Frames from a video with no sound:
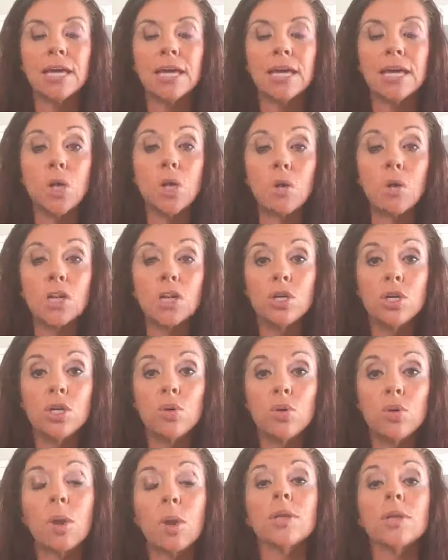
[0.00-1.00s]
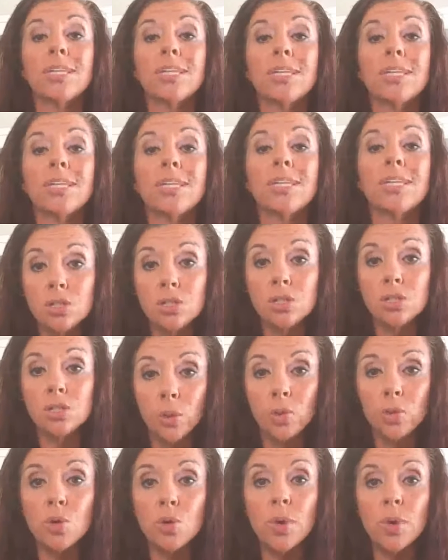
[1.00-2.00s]
so that it will at least
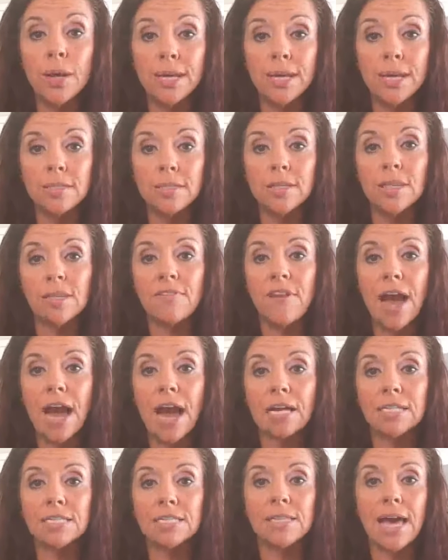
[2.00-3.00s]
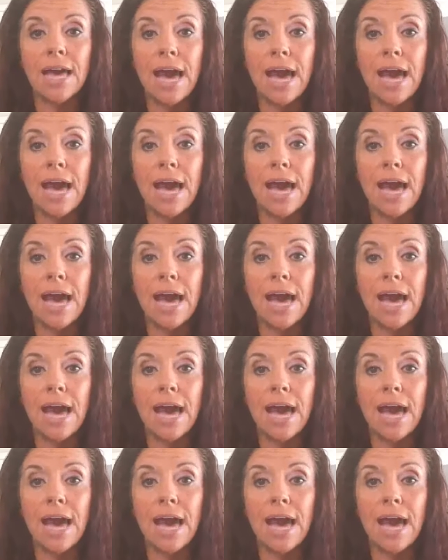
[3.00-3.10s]
clue you into the fact